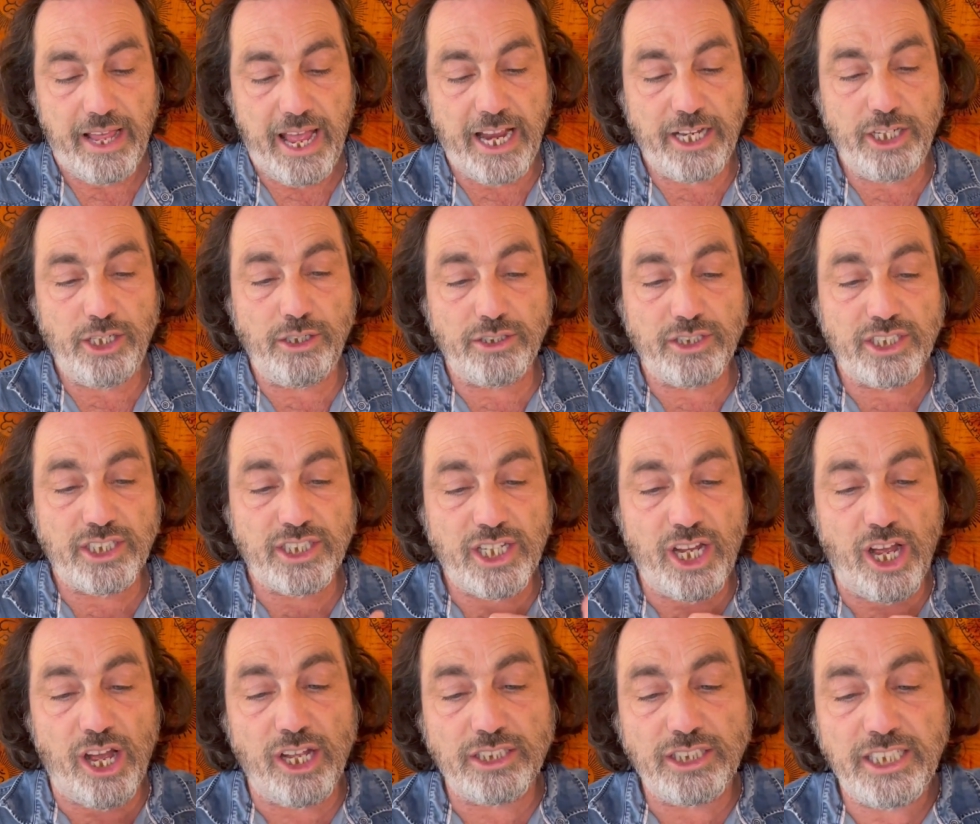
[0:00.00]
And you're
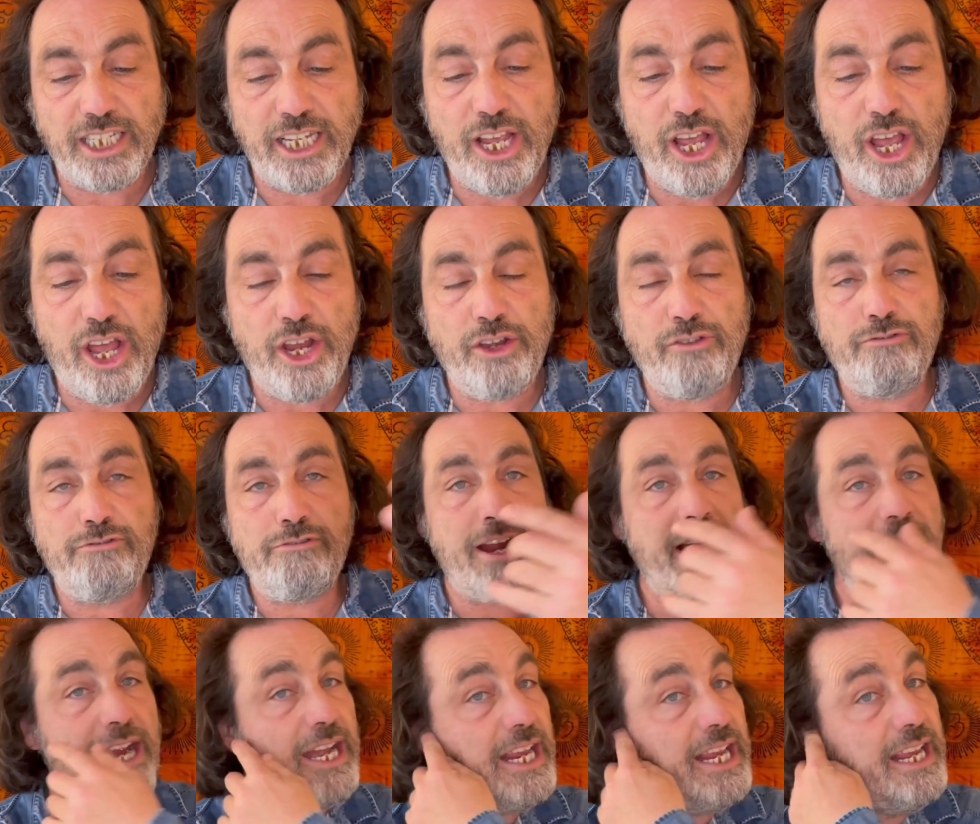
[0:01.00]
starting and
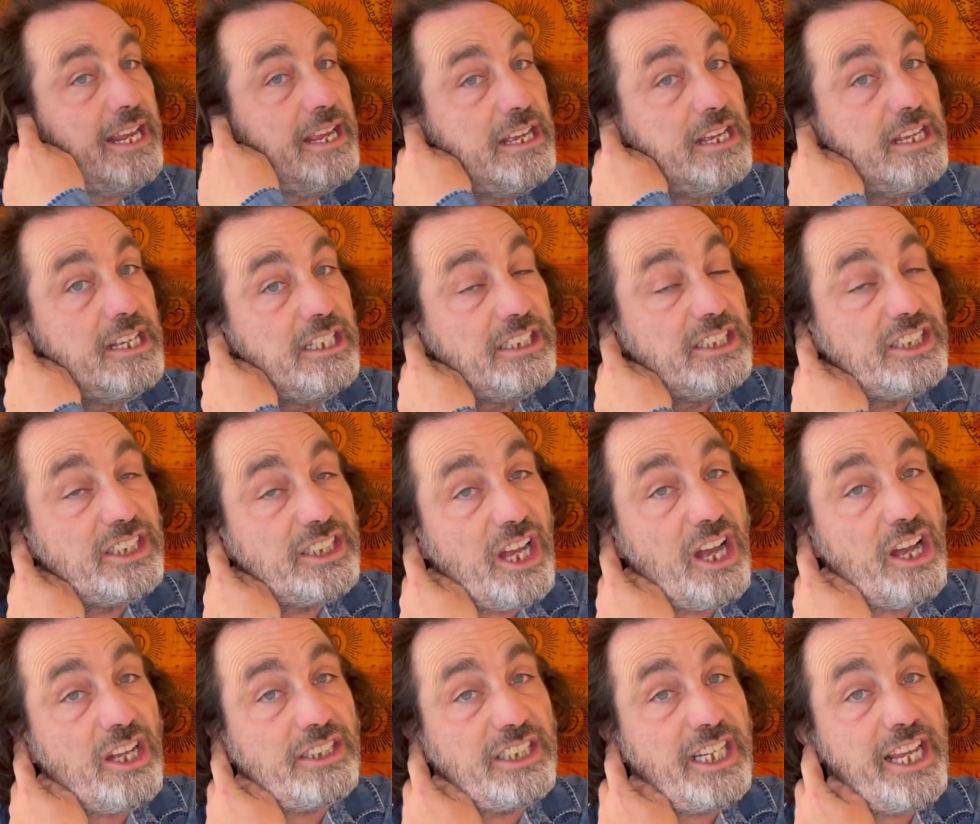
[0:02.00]
really
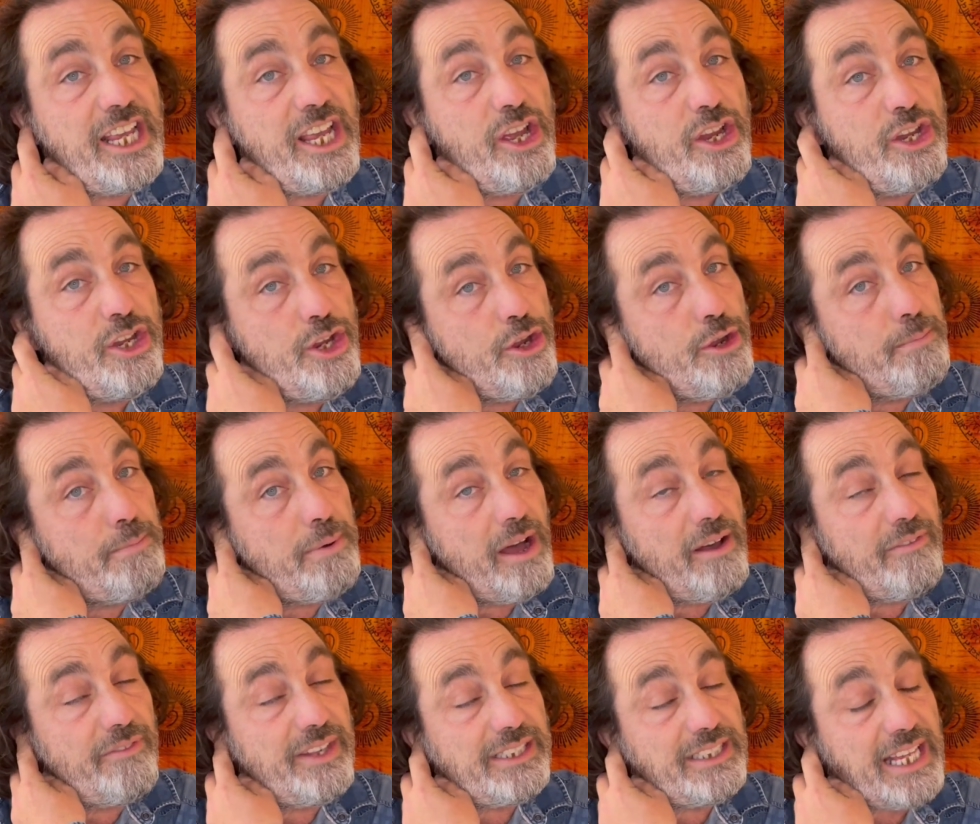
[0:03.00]
starting a new
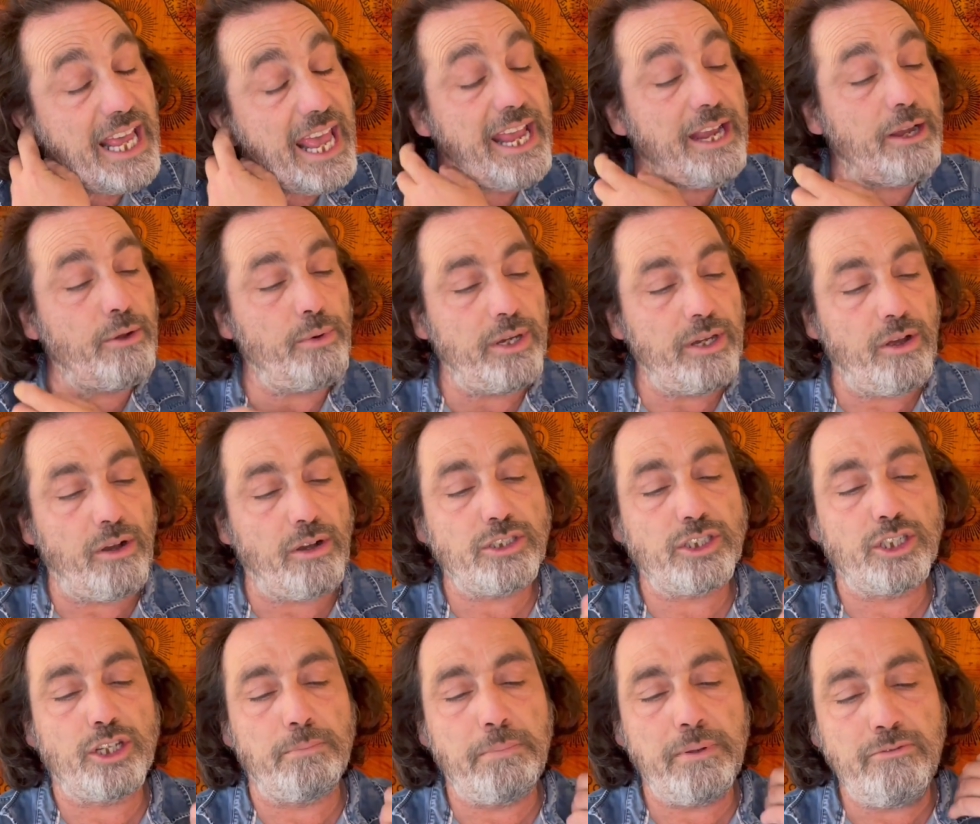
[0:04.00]
path. This
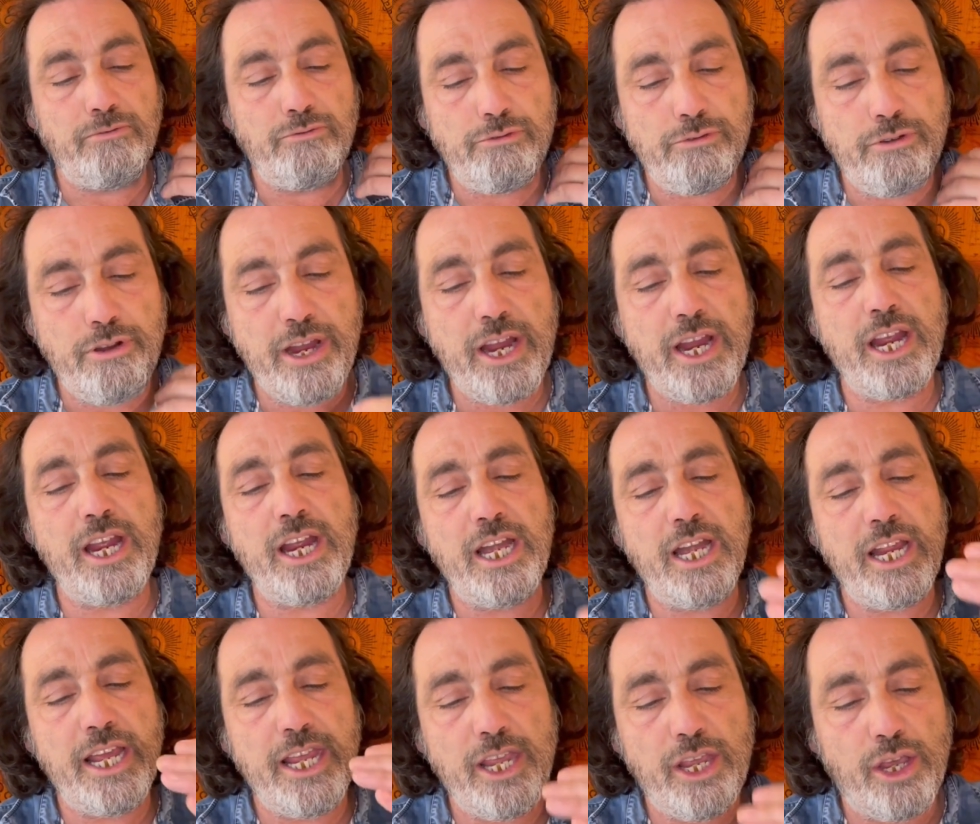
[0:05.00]
equinox could be
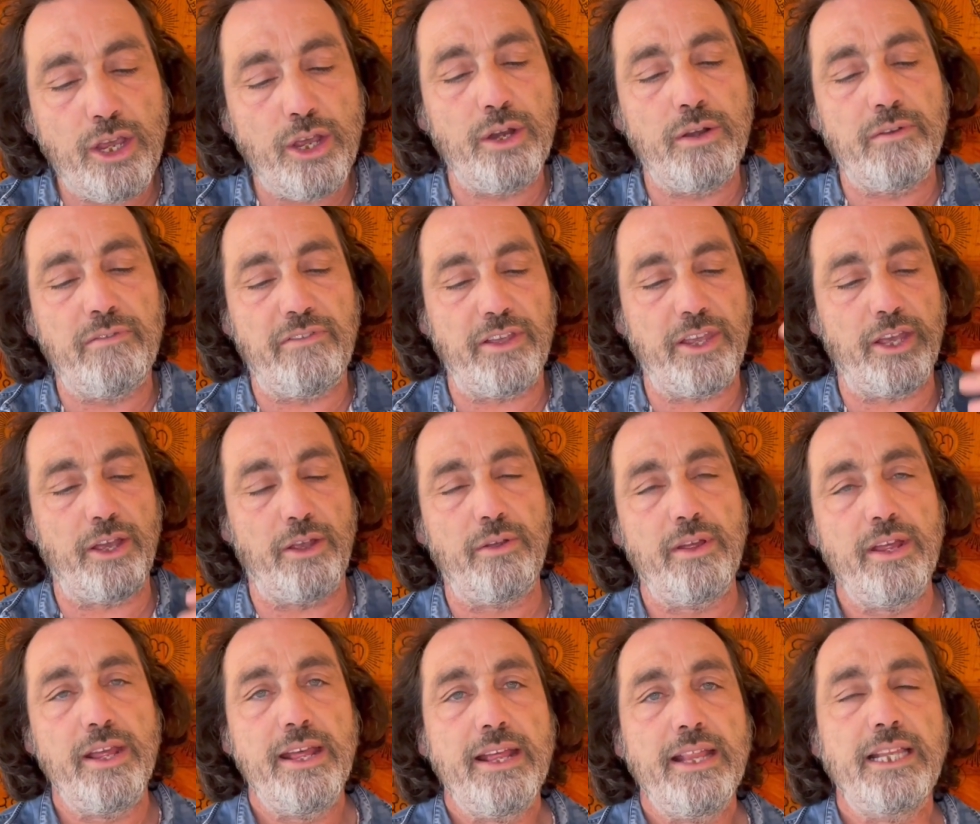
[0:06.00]
really good for you.
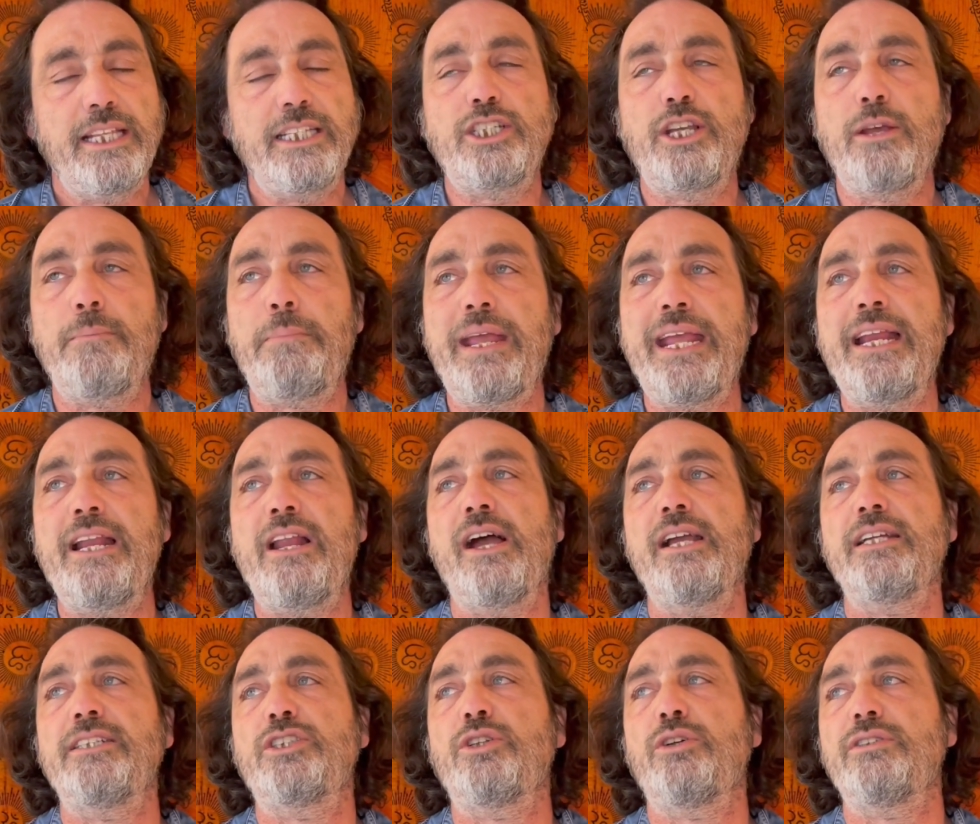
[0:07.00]
This could be
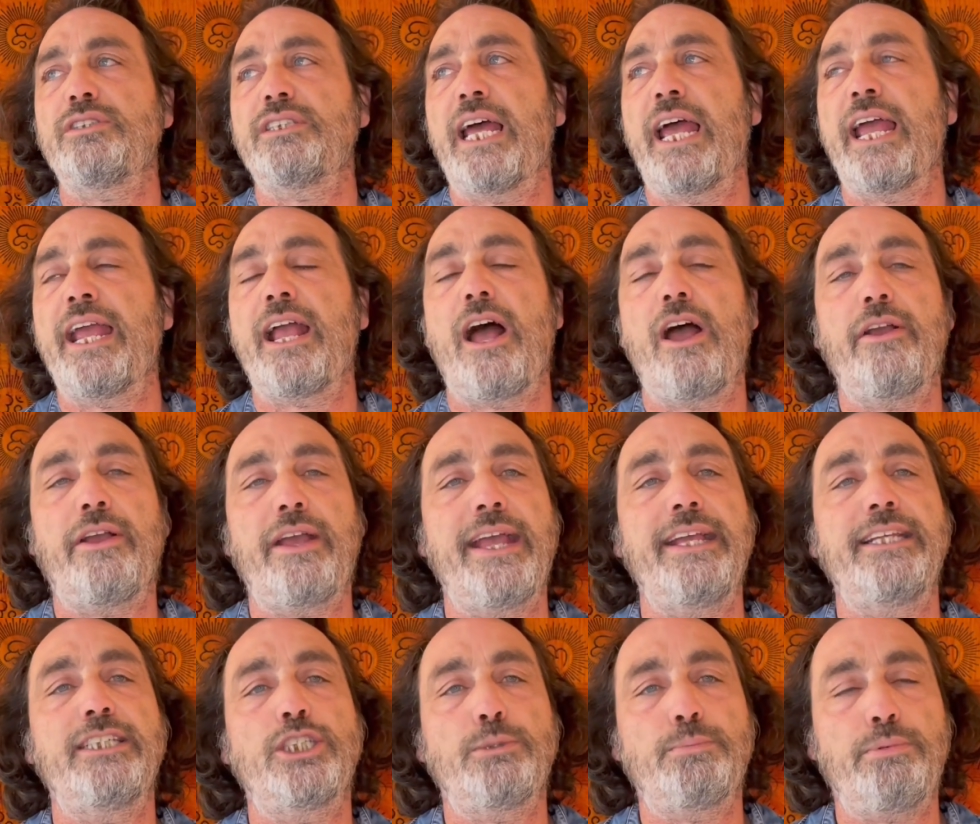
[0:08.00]
like sort of saying,
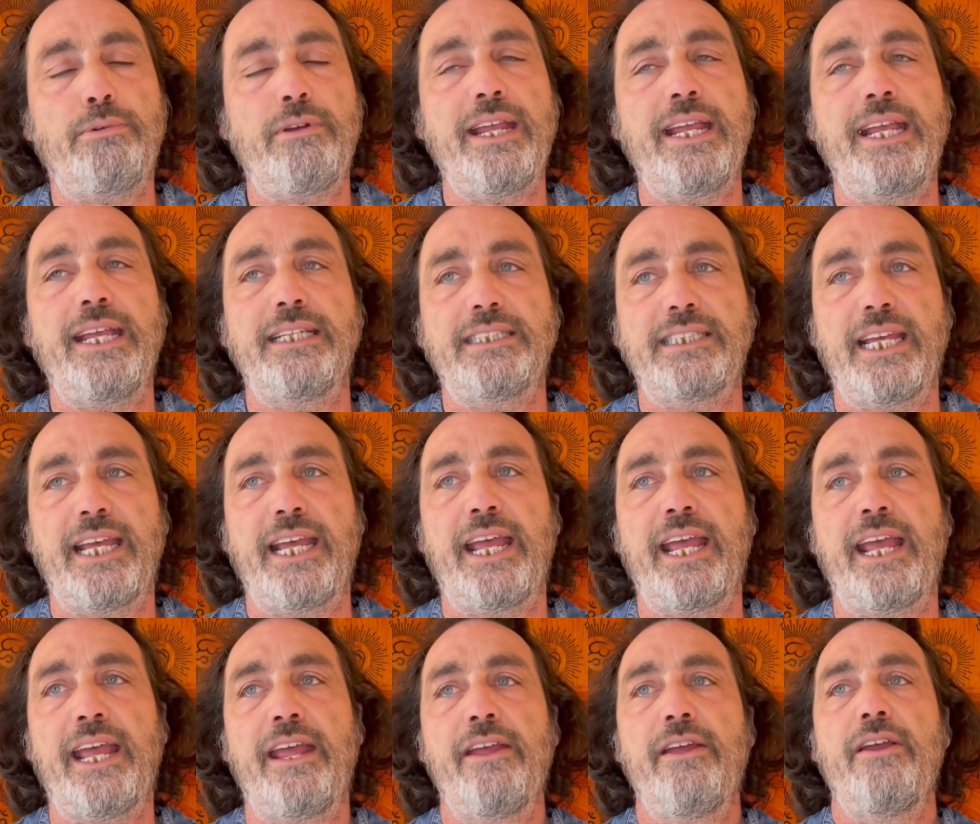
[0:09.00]
okay, spring is
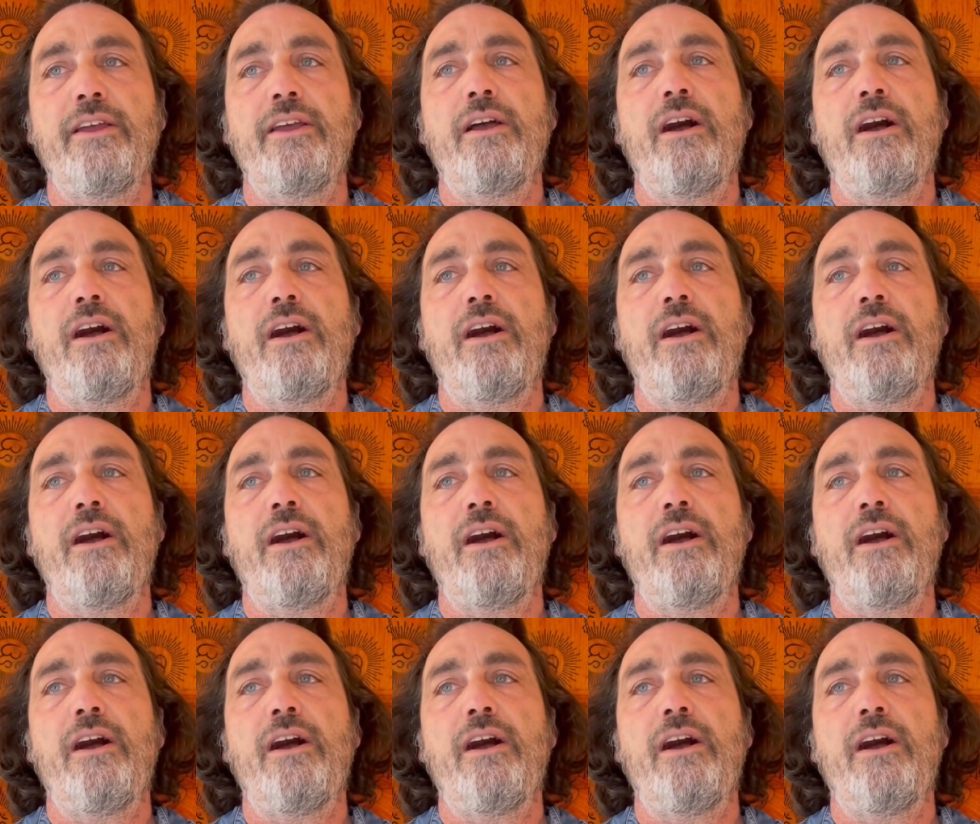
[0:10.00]
here.